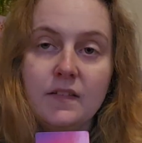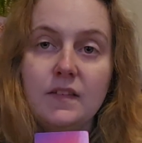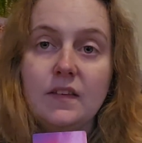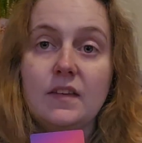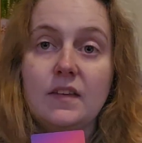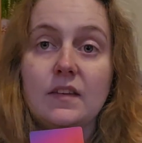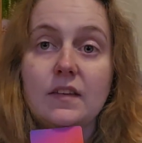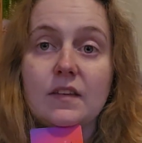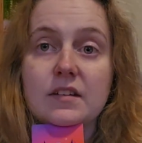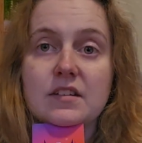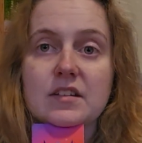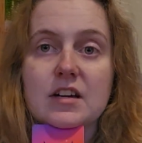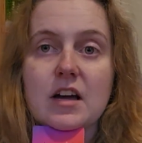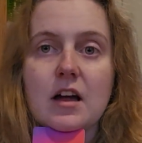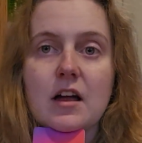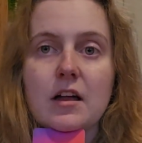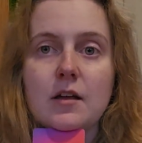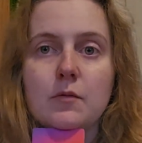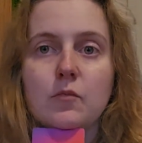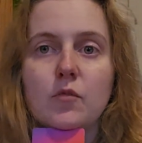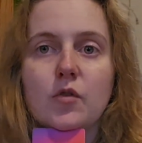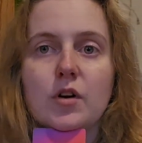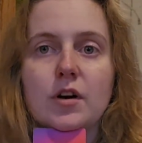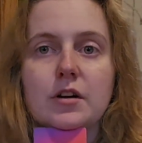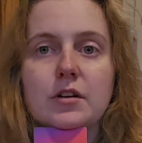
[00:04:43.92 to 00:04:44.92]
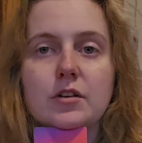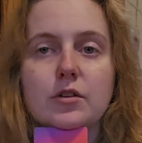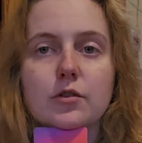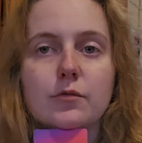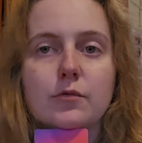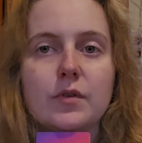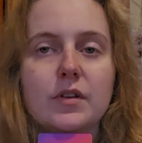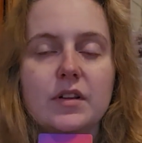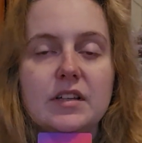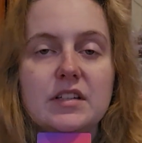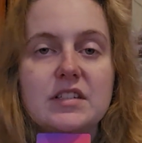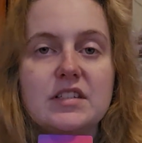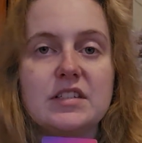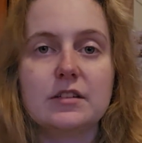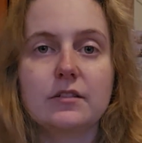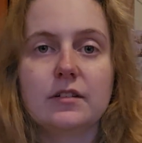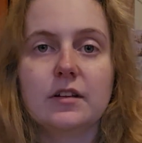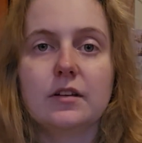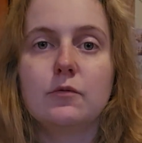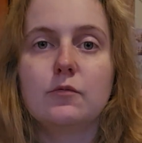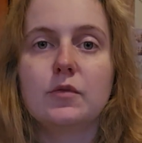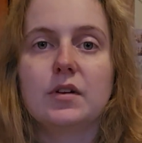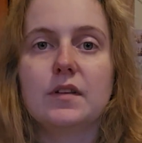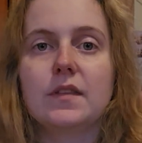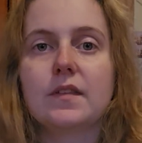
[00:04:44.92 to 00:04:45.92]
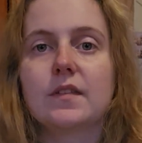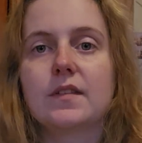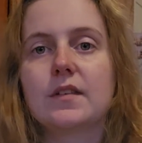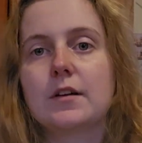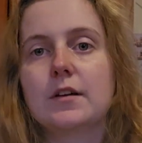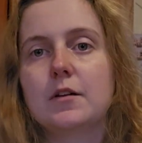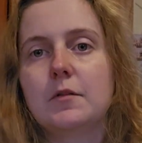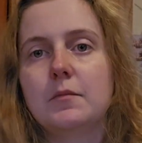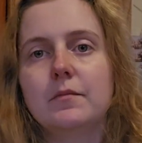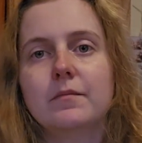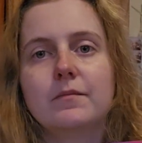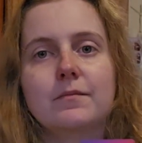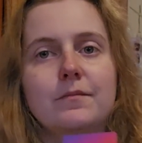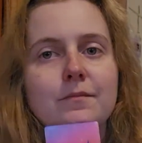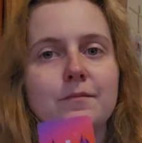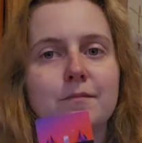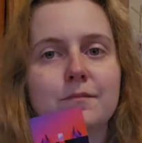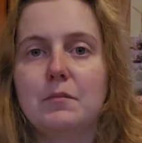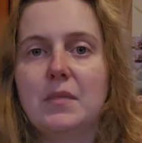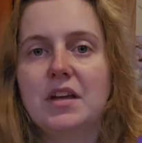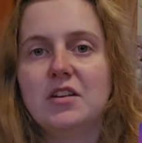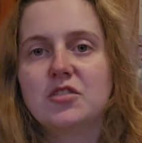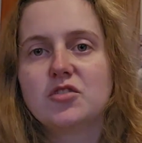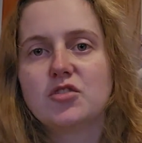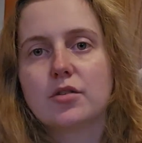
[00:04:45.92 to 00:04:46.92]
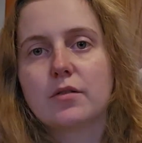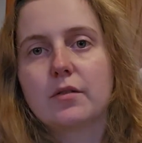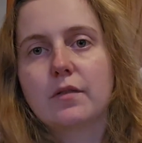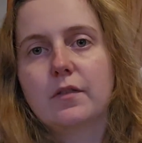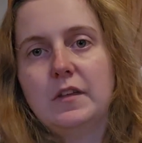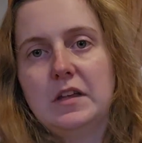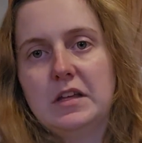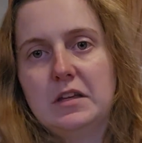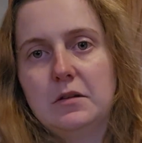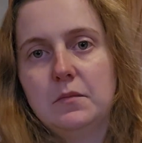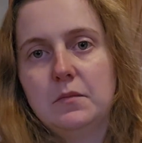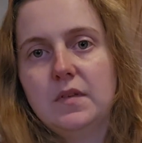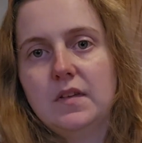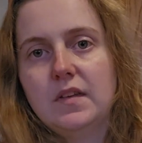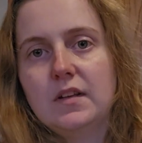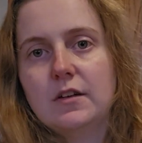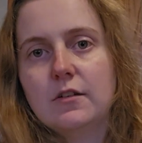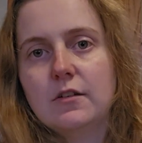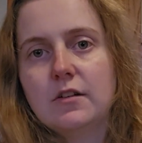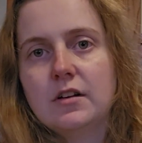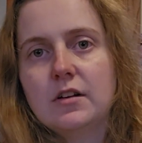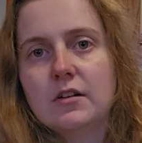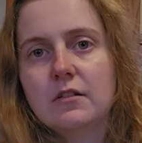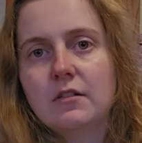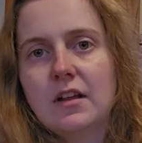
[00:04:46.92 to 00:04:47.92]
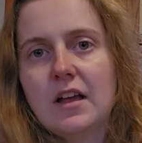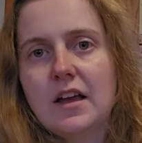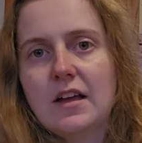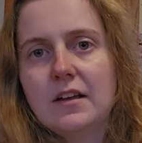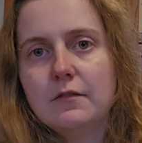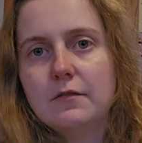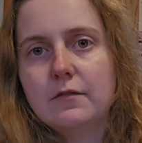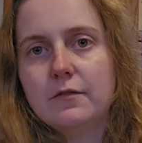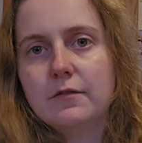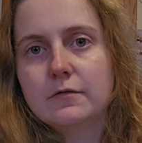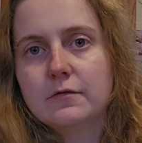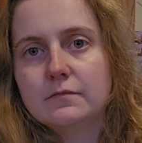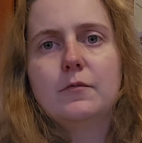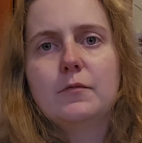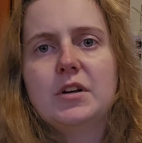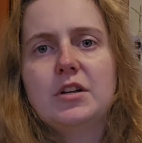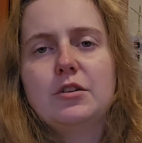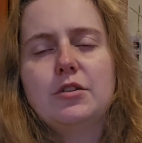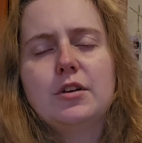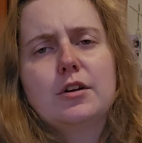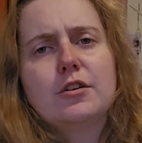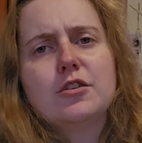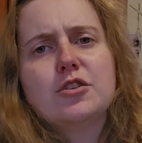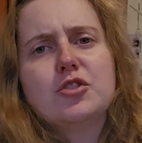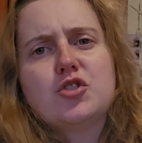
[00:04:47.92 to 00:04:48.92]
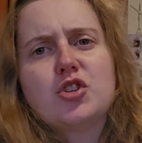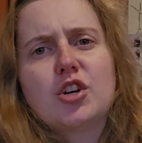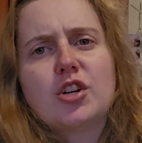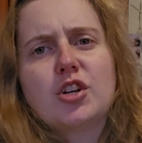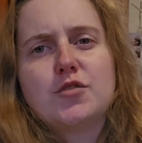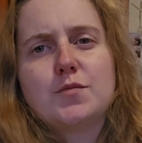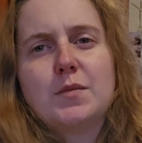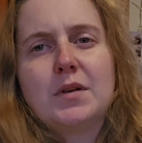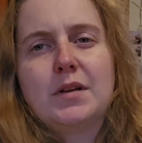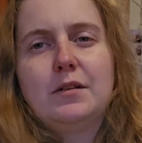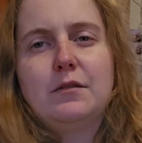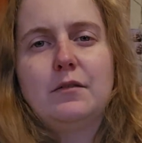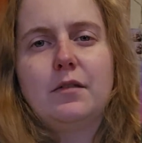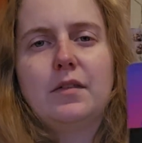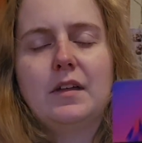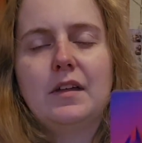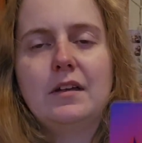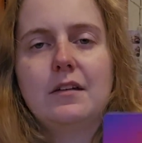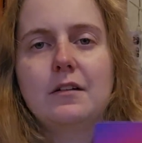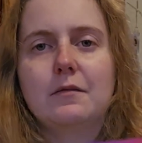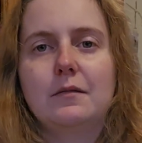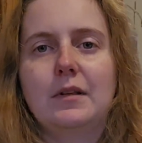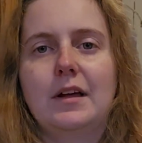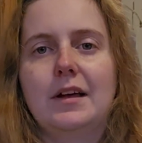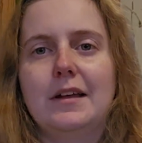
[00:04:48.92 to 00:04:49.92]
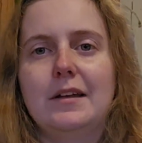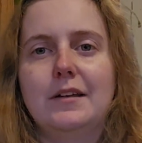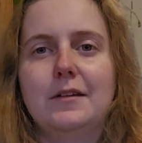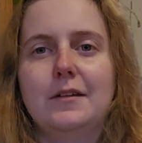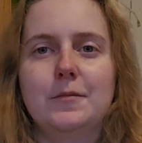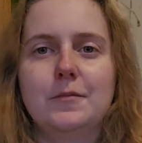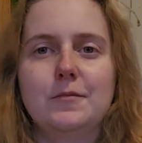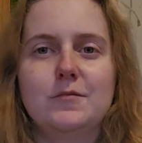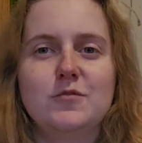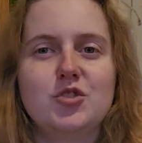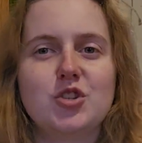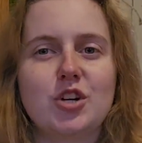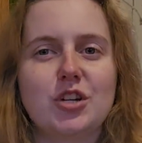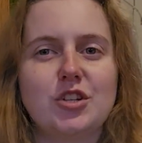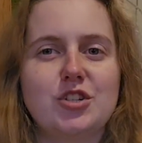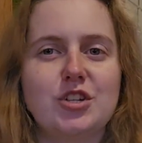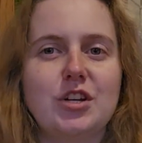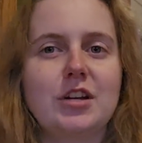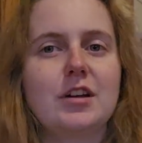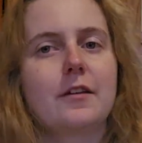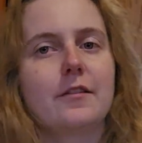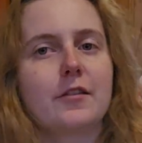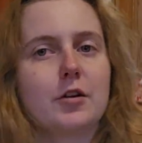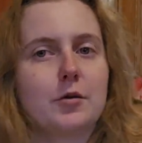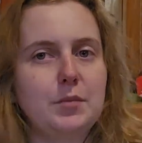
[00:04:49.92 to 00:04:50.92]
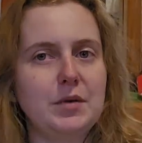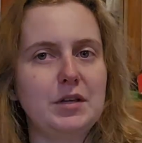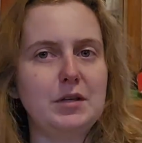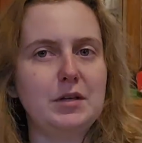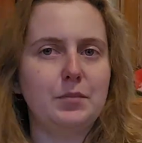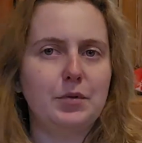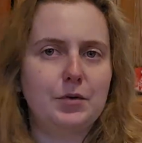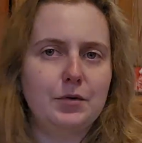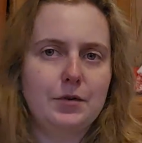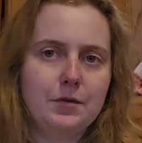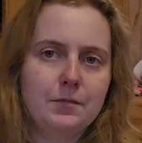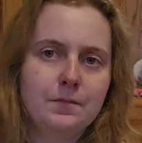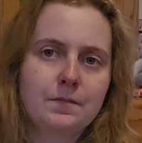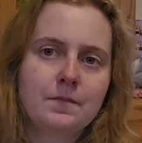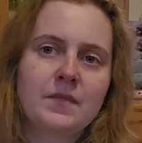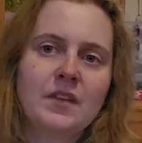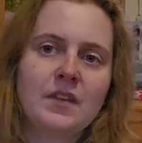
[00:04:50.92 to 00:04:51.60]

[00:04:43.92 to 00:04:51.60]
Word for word: This is a time where you're really dealing with some major themes here in your life. When you hear judgment, you think like judging other people.